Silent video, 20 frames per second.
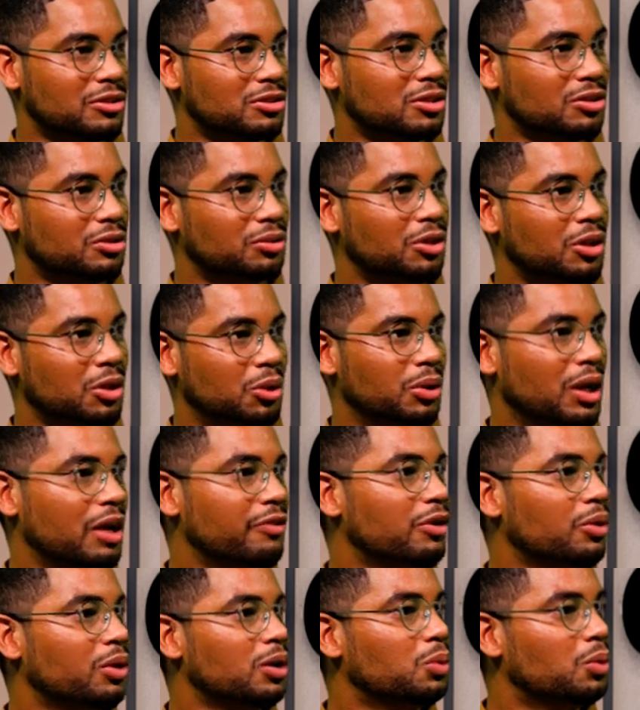So whoever
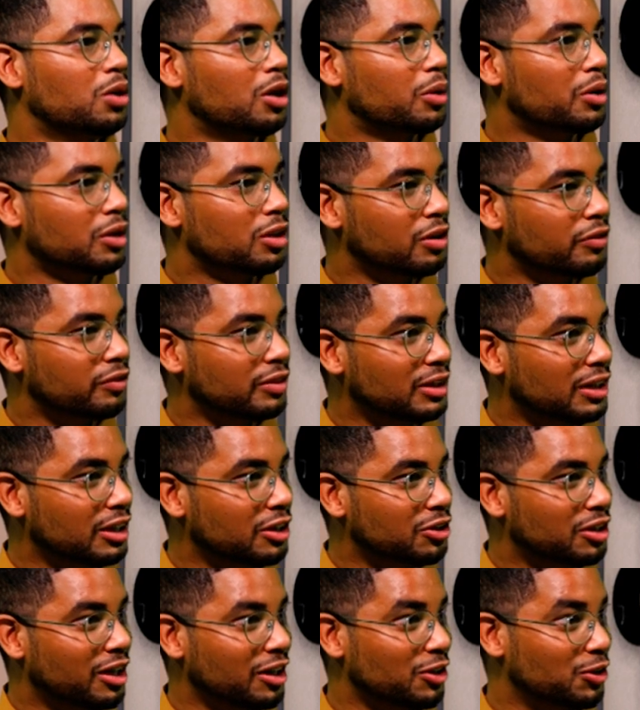you want to work with over here,
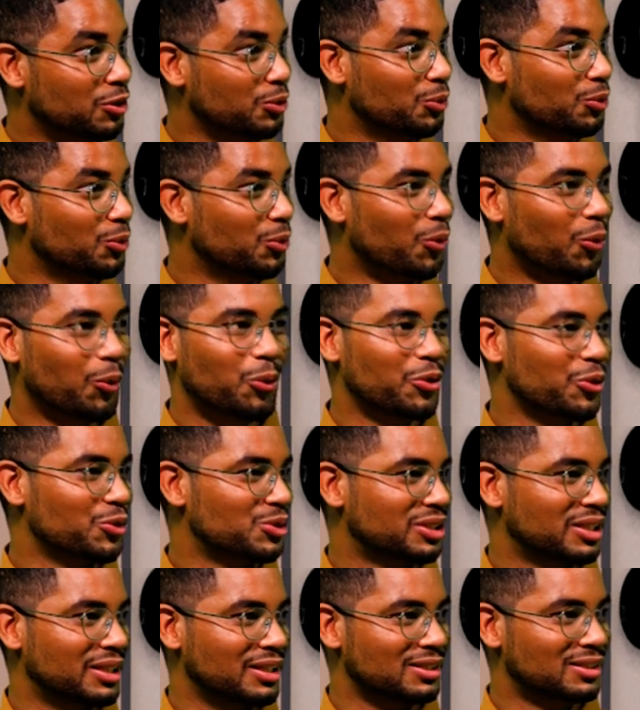you can do all those
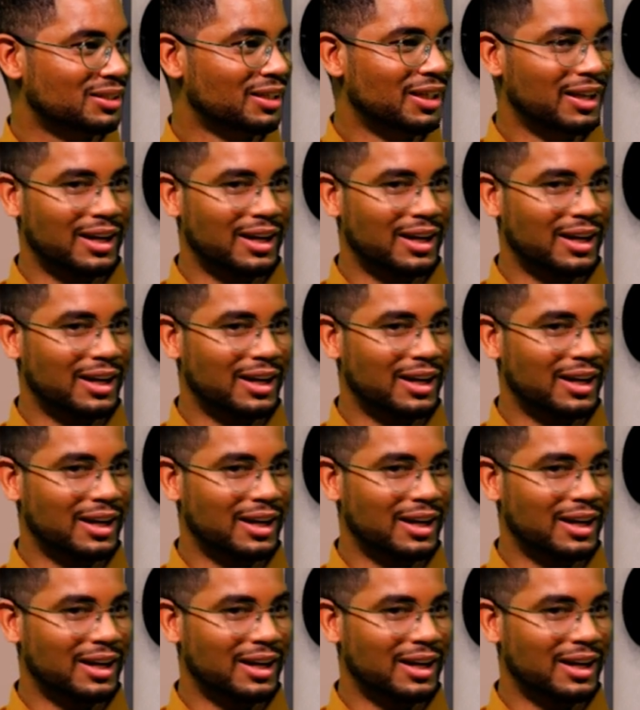skills.